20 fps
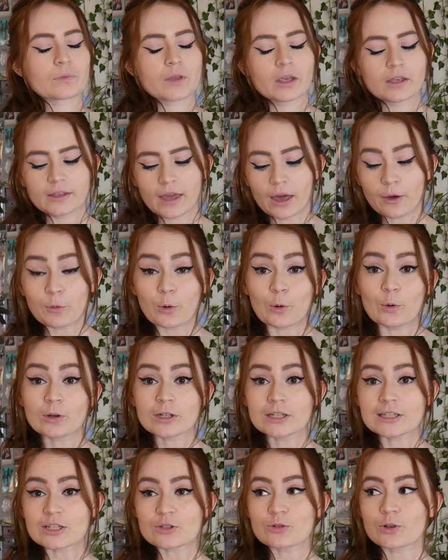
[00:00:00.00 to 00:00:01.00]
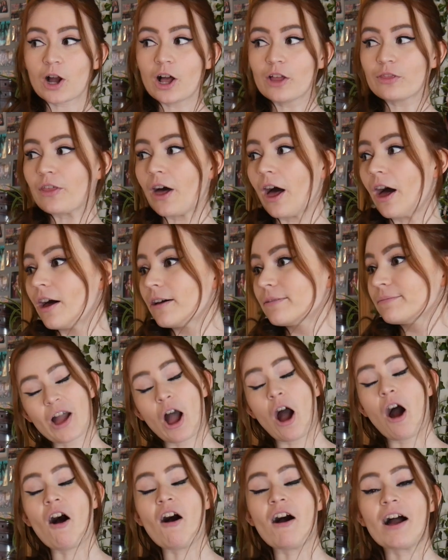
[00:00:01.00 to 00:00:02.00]
Yeah, we're all gonna disregard that.
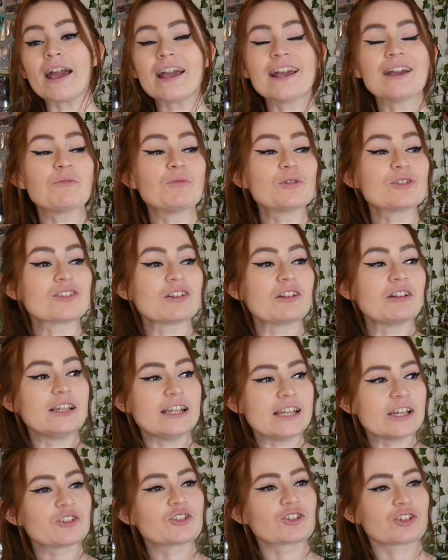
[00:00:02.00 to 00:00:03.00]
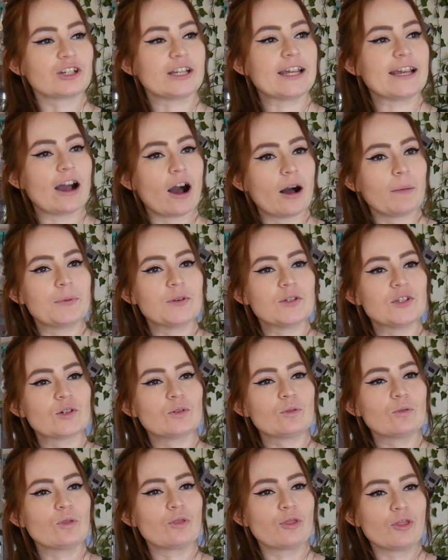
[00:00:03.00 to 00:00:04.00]
I was literally, up
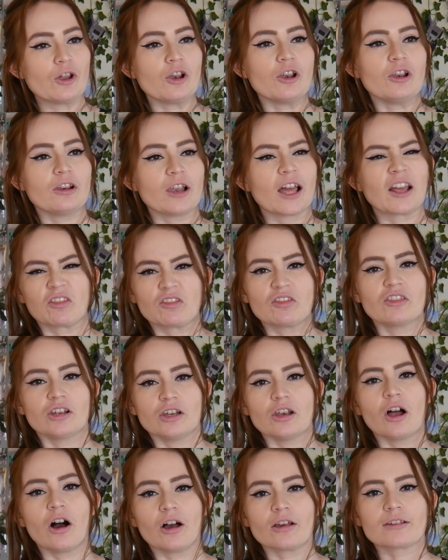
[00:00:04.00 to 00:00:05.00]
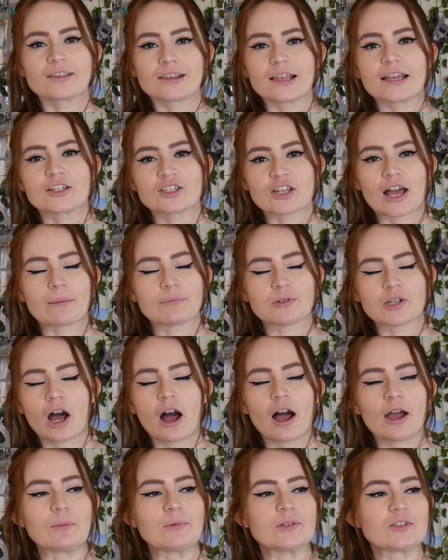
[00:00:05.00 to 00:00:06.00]
until the last chapter,
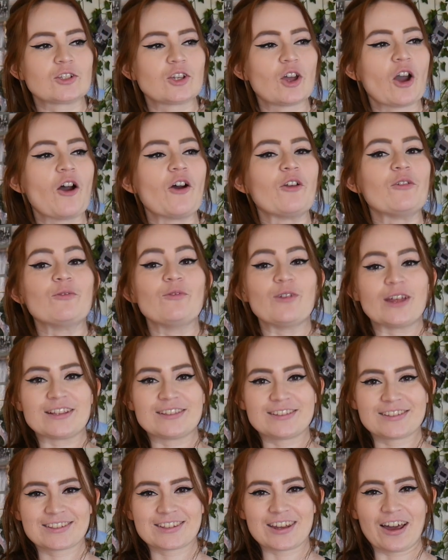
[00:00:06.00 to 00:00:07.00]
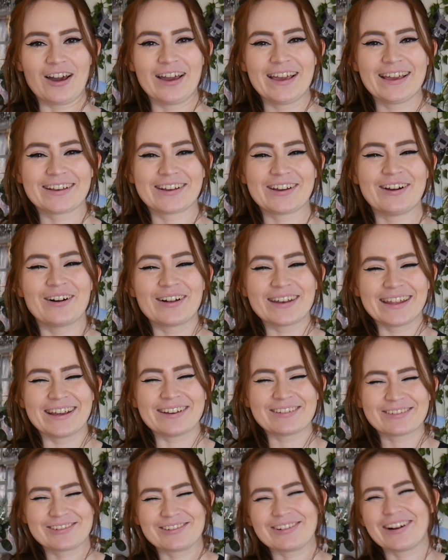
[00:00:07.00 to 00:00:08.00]
I was convinced I got
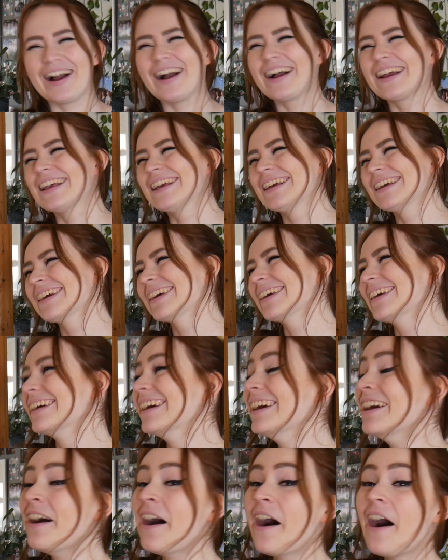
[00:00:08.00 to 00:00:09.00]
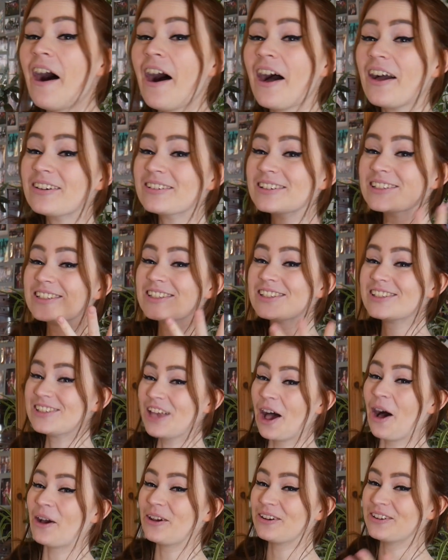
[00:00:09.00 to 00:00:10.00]
it right. I was
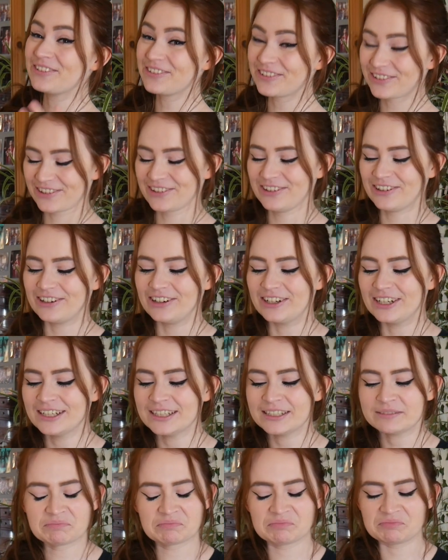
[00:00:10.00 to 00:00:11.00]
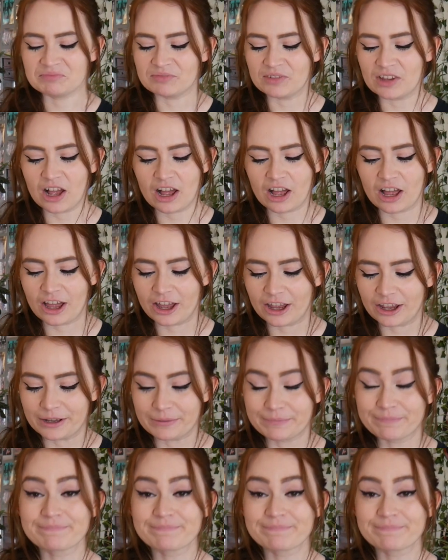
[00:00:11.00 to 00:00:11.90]
so sure. No,